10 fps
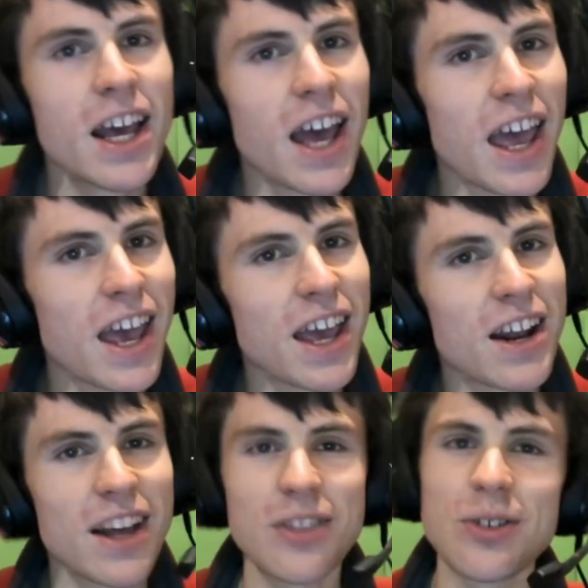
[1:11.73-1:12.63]

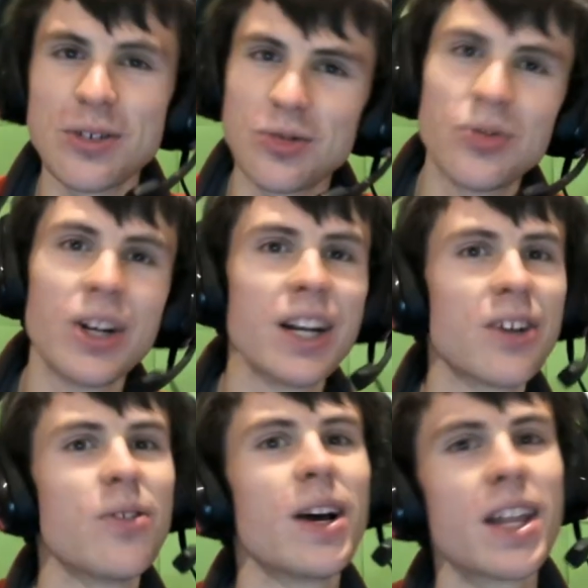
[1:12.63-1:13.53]
and i thought that was really
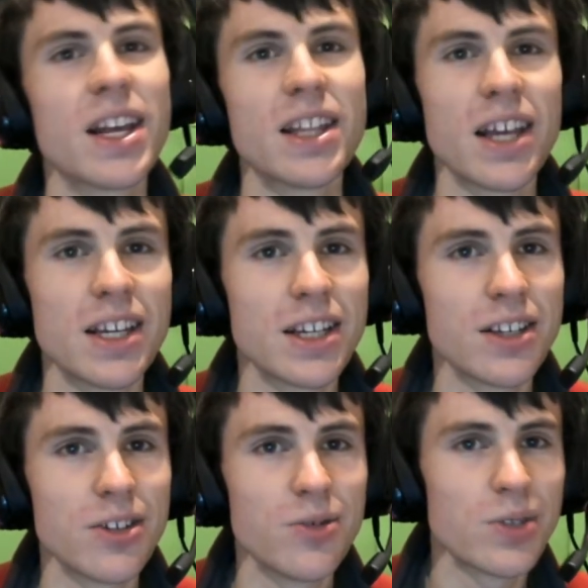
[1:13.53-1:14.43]
cool they they
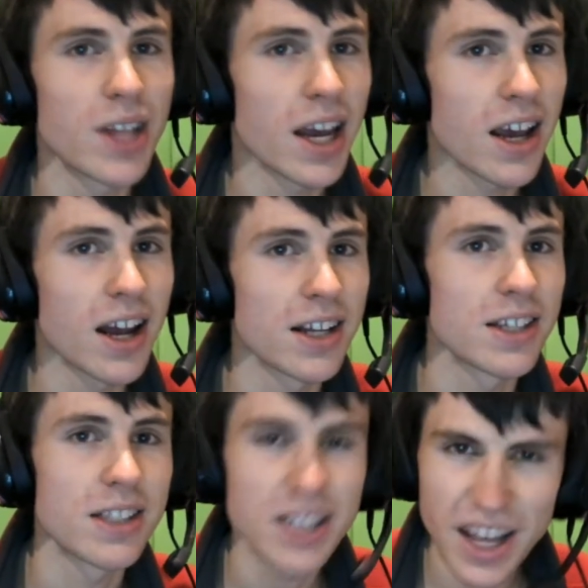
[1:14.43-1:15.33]
did use that kind of
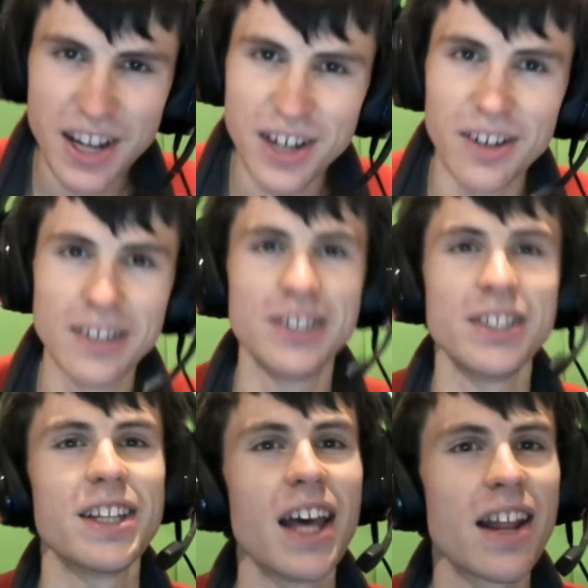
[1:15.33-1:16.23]

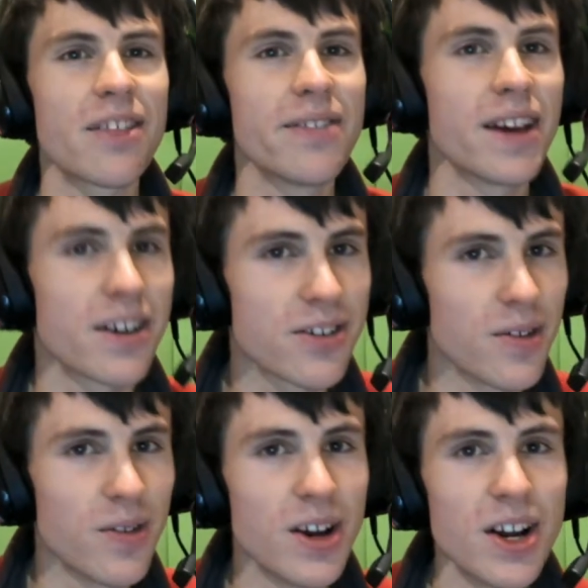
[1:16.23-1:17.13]
technology and that i thought they were
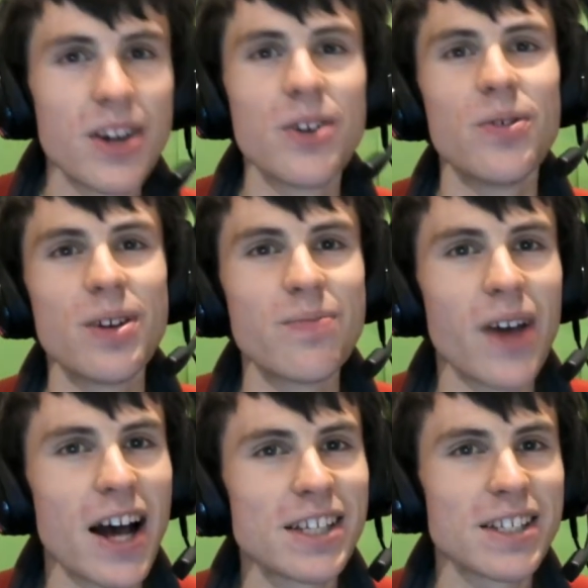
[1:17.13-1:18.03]
cool cool wee
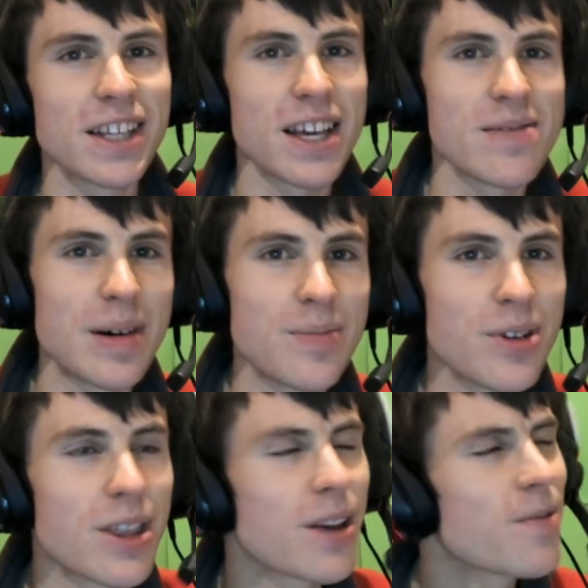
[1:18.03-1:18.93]
powers that they came up
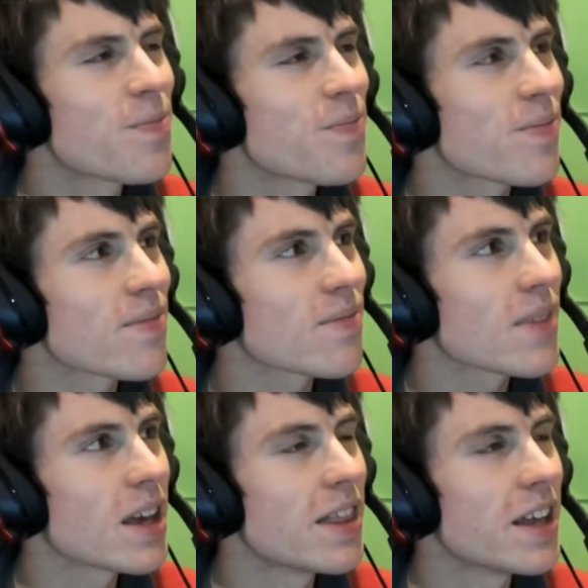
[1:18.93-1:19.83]
with
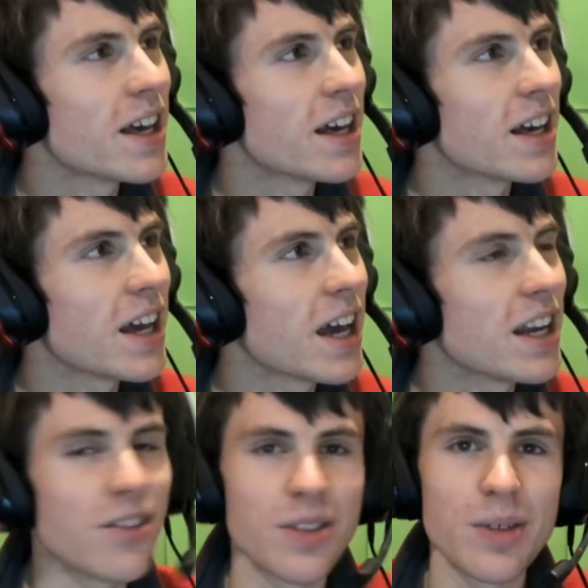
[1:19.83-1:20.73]
the
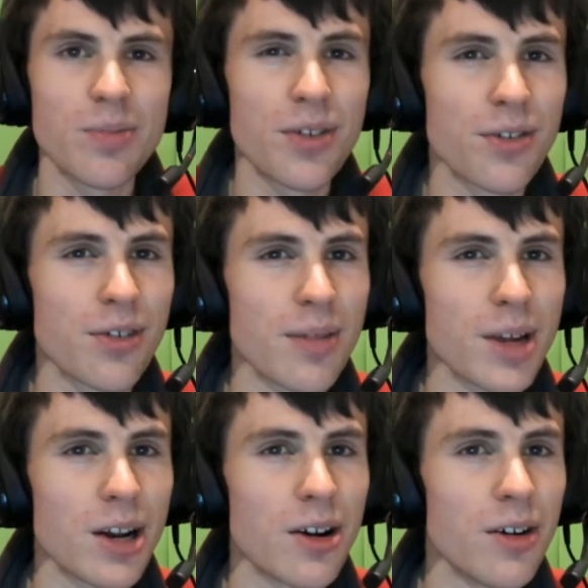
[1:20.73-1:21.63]
and you know the
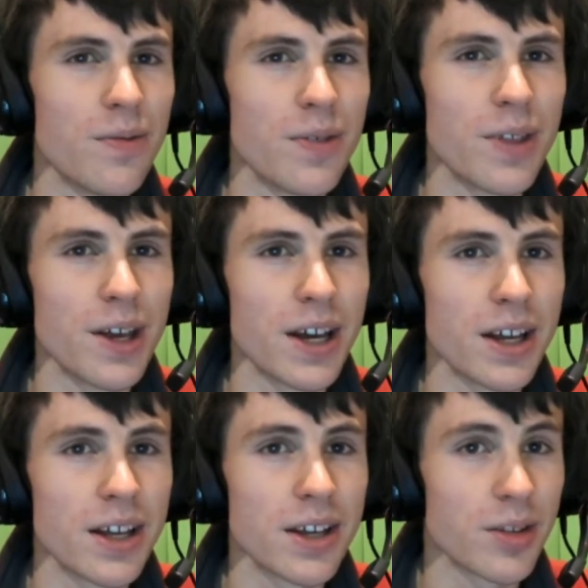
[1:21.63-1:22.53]
programming of the
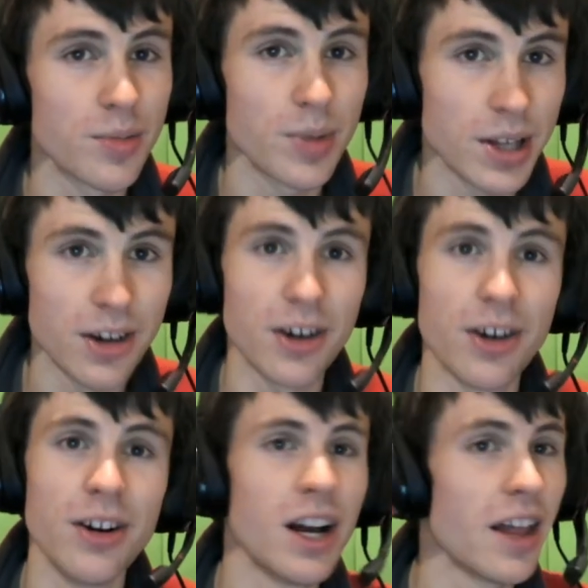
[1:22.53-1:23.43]
the big
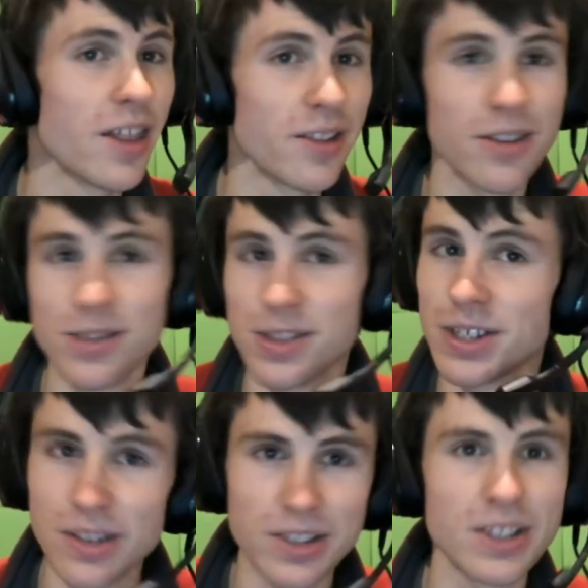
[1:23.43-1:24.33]
hero i thought that
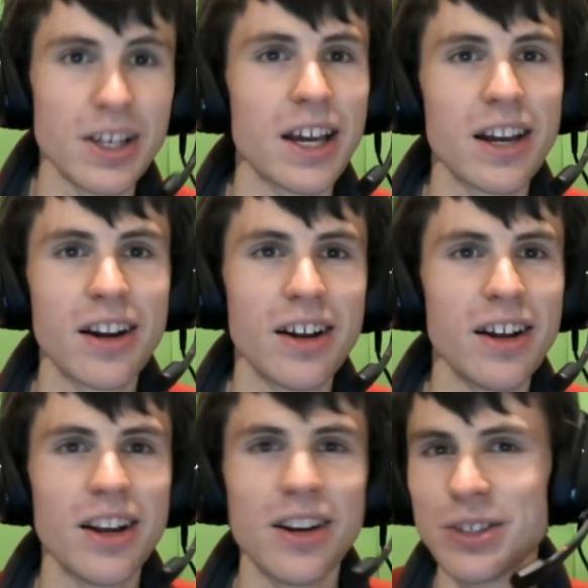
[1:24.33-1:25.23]
was that was like
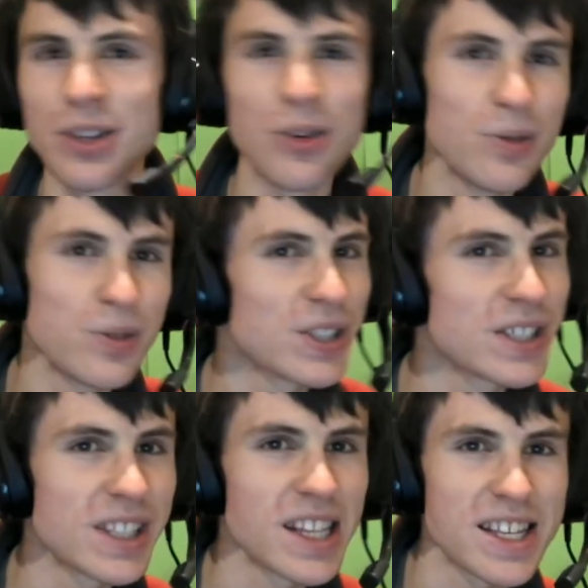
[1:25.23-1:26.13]
it was cool
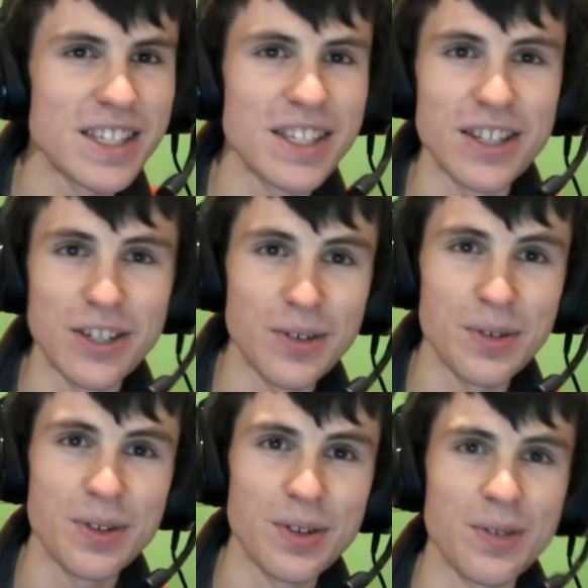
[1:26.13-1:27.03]
just like seeing the do
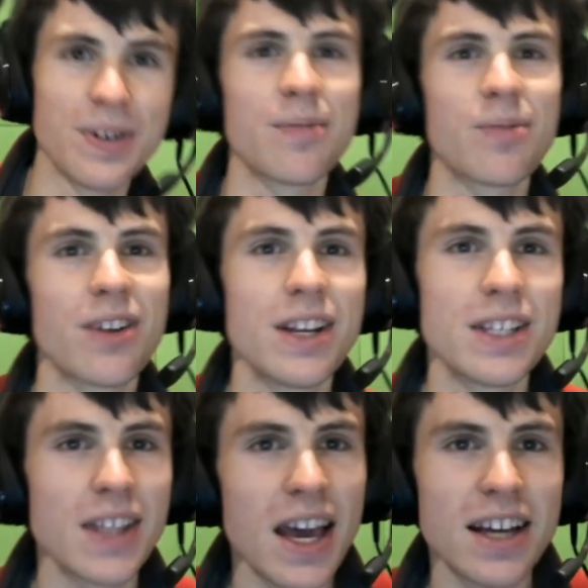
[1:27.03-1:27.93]
do do and
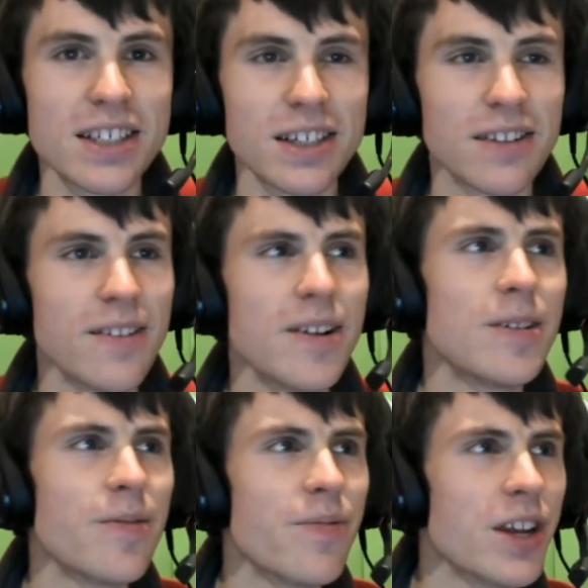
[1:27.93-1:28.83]
upgrades and that and
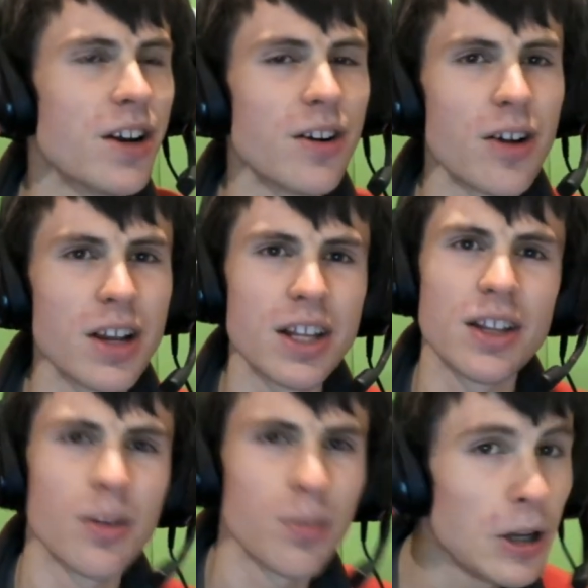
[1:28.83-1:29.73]
you know
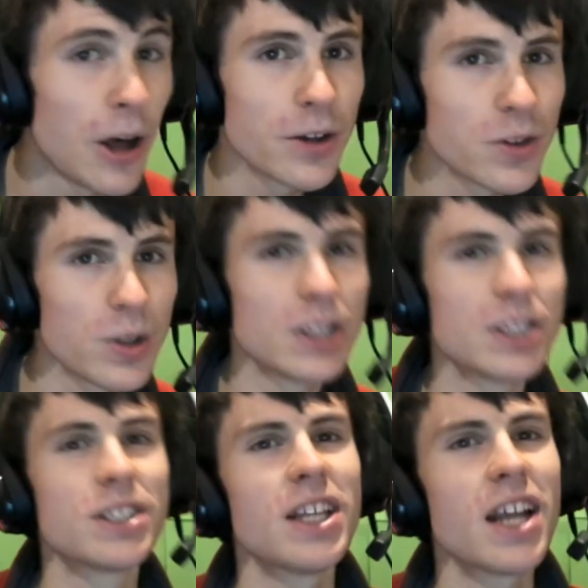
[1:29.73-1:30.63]
the plot
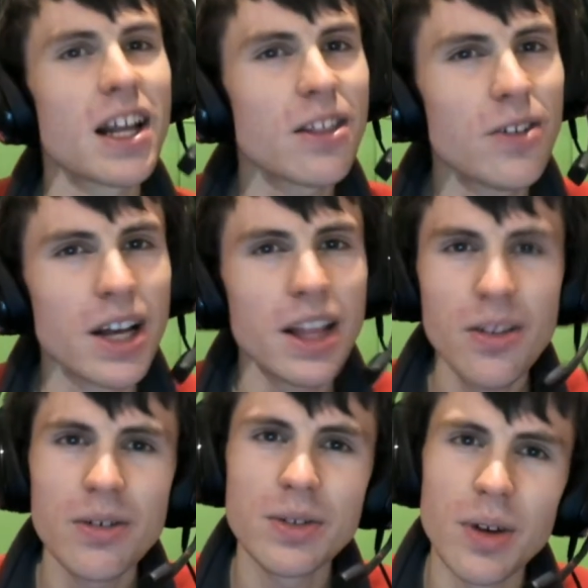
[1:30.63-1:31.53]
twists and that. I thought I
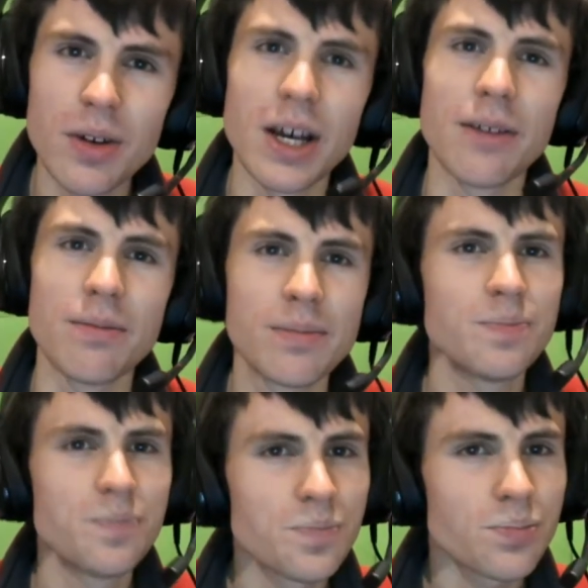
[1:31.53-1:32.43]
thought it was well done.
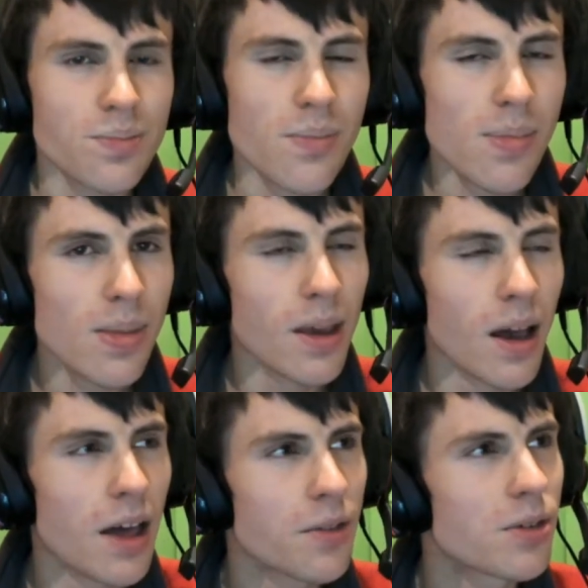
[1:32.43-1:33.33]

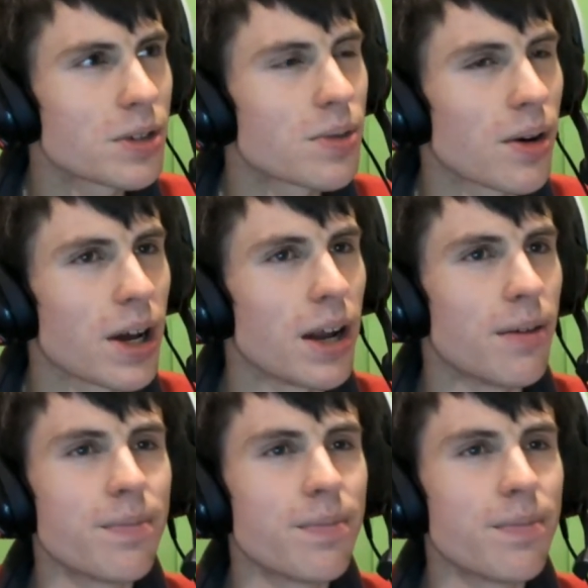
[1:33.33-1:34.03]
I thought it was well done.